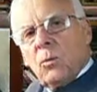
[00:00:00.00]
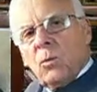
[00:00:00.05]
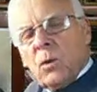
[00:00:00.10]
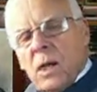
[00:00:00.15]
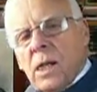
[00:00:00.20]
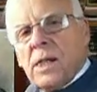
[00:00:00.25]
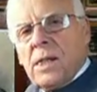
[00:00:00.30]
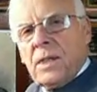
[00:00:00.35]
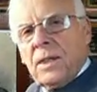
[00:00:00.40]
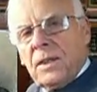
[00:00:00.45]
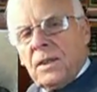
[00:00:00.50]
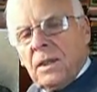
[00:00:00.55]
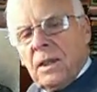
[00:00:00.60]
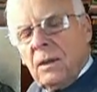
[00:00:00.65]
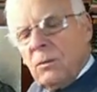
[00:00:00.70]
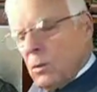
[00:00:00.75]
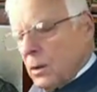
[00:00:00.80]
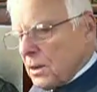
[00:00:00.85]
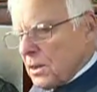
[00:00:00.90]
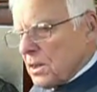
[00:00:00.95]
word.
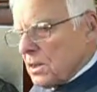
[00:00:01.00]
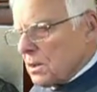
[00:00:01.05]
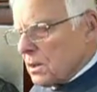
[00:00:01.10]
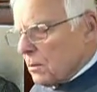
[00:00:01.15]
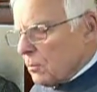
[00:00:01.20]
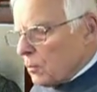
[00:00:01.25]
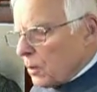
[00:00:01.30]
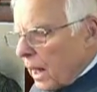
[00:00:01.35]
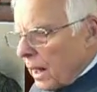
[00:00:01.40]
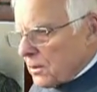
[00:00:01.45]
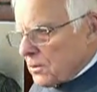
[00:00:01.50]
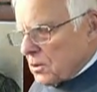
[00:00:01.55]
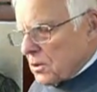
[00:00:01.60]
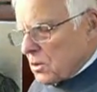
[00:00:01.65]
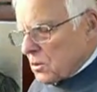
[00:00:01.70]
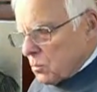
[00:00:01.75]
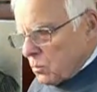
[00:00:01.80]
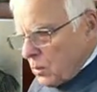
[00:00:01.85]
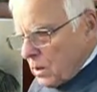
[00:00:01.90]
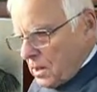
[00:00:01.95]
And what is the
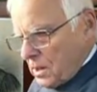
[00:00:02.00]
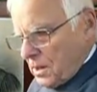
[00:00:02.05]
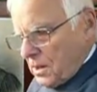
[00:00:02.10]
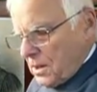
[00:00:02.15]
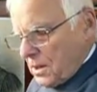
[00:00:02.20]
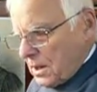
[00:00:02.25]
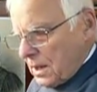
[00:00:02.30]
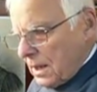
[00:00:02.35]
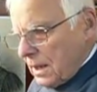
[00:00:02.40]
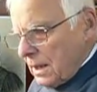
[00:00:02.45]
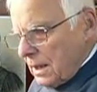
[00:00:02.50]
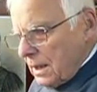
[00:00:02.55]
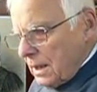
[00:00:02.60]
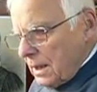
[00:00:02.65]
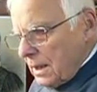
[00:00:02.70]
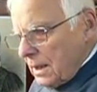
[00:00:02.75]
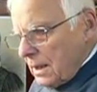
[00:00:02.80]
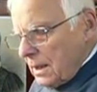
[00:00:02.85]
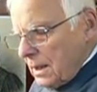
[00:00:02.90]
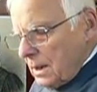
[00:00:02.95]
righteous word?
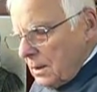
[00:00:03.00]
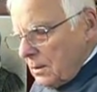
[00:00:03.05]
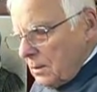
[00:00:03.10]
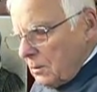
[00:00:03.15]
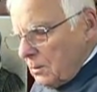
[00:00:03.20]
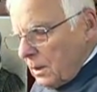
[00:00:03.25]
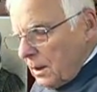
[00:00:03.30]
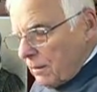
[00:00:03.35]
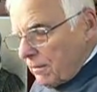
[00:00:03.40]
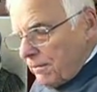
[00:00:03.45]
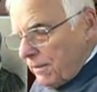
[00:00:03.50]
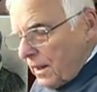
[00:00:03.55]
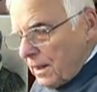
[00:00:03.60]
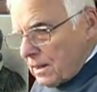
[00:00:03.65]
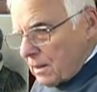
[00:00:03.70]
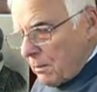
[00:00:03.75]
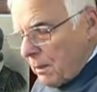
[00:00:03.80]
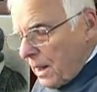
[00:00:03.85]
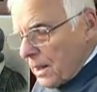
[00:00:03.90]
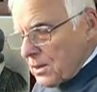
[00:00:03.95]
Well,
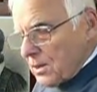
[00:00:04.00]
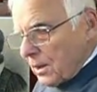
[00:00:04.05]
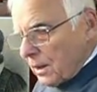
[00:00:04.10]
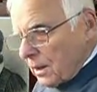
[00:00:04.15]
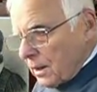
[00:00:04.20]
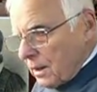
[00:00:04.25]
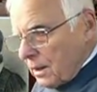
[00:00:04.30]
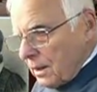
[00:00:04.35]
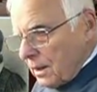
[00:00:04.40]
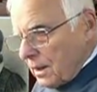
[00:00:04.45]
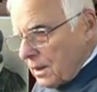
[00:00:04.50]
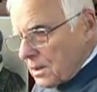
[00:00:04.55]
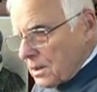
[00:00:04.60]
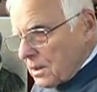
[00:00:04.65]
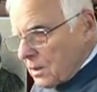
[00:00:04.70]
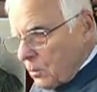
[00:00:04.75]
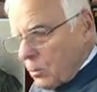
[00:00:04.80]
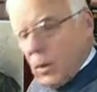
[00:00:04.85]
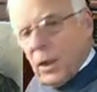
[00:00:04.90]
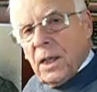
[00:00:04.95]
fundamentally, it's
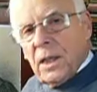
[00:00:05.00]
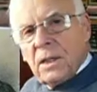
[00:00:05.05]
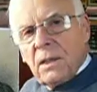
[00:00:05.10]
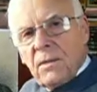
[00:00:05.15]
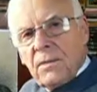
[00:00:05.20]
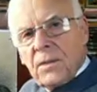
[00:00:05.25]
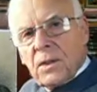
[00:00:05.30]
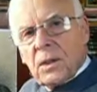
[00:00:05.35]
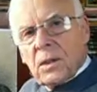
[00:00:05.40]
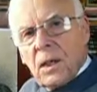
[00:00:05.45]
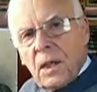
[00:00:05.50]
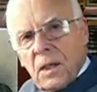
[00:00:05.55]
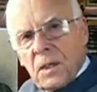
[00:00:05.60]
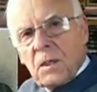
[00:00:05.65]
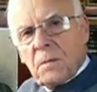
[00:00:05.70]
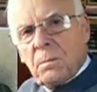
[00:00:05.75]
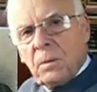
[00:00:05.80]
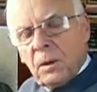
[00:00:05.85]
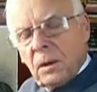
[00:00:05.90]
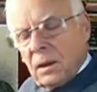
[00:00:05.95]
the word of the
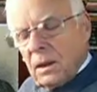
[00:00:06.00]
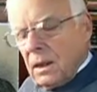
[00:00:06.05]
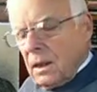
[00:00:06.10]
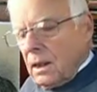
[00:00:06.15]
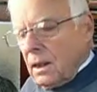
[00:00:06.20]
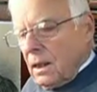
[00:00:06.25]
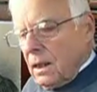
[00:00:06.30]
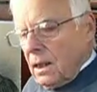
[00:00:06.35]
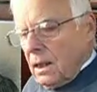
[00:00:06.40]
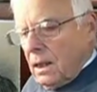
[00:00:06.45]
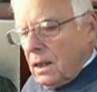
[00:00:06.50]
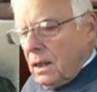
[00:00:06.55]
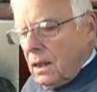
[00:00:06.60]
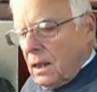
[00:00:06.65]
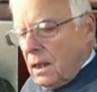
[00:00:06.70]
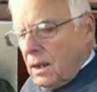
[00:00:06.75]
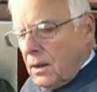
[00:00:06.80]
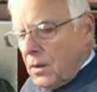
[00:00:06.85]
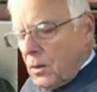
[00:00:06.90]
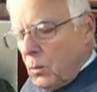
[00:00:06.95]
gospel,
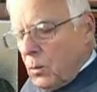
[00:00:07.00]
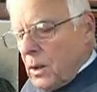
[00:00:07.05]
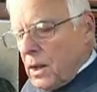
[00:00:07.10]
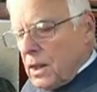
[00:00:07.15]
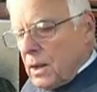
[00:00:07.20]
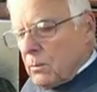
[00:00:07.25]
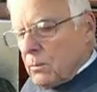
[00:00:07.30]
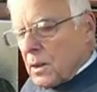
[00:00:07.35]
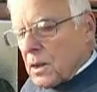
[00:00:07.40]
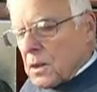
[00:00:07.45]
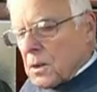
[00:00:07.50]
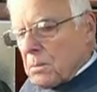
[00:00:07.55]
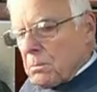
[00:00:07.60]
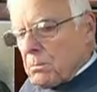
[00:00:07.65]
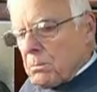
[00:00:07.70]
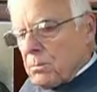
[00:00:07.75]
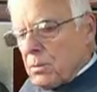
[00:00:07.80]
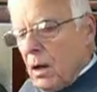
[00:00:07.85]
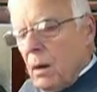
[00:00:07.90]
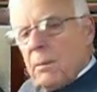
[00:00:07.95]
the word which
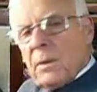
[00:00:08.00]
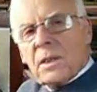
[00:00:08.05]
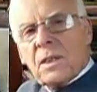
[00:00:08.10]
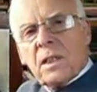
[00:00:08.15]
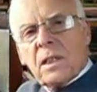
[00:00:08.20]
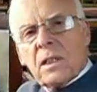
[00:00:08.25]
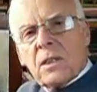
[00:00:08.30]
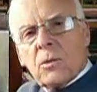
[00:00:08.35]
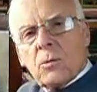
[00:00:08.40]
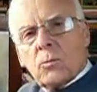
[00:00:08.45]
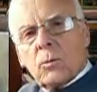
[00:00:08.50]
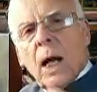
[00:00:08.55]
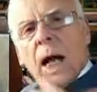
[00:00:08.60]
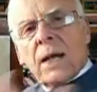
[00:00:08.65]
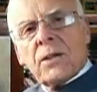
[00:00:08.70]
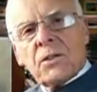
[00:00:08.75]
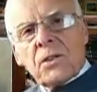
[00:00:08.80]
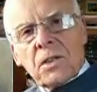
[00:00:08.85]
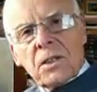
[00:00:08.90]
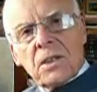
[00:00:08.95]
promises
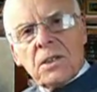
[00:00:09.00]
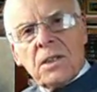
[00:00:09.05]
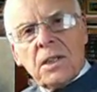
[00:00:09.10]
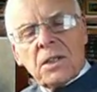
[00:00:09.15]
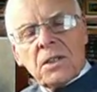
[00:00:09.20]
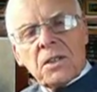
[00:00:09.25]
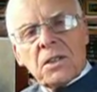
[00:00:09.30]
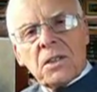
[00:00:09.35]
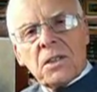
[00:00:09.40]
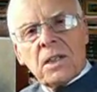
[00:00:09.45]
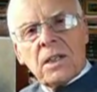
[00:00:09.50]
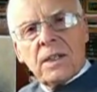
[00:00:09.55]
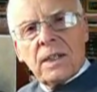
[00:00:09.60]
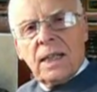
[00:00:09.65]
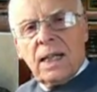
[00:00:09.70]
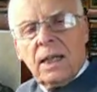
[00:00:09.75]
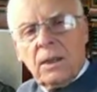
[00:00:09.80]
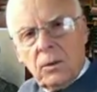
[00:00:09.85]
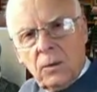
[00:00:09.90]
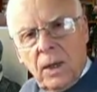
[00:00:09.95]
righteousness to
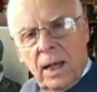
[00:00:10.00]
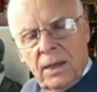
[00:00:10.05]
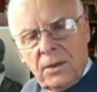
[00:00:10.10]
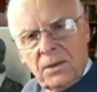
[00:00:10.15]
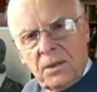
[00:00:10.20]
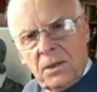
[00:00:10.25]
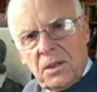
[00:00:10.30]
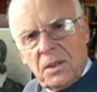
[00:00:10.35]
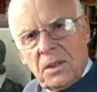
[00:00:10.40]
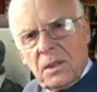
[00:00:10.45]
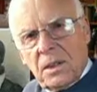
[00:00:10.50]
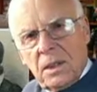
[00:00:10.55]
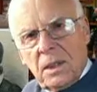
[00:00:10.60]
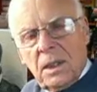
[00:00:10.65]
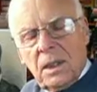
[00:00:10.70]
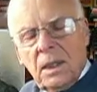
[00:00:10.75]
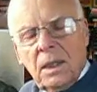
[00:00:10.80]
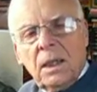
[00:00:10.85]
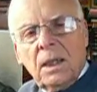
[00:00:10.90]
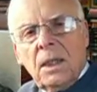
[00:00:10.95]
the unrighteous,
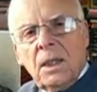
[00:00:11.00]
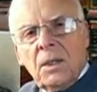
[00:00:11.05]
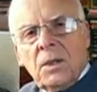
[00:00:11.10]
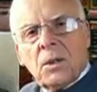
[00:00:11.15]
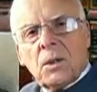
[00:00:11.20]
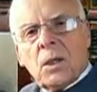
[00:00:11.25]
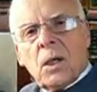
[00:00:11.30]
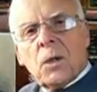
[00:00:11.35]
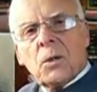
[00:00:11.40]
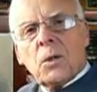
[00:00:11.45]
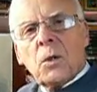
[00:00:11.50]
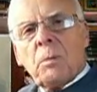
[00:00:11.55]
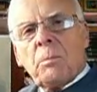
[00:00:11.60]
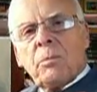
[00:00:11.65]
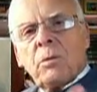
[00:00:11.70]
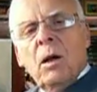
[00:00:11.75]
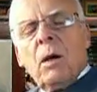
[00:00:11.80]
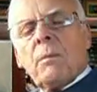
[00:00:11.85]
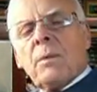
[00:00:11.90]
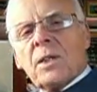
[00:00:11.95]
the God who
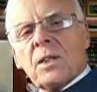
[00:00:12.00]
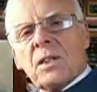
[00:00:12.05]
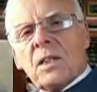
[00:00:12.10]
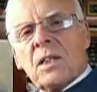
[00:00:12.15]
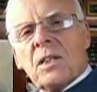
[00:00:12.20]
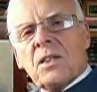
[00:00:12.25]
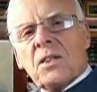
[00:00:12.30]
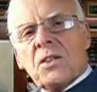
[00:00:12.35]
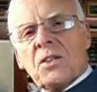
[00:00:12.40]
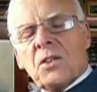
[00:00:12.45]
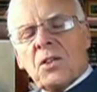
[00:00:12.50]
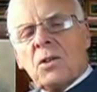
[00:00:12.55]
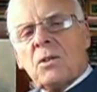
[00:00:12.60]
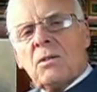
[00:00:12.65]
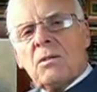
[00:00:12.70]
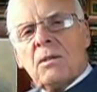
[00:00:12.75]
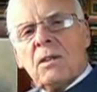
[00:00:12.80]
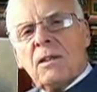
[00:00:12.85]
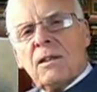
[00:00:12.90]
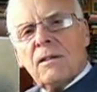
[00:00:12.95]
promises
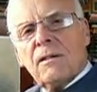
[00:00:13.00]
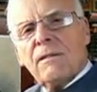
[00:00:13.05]
to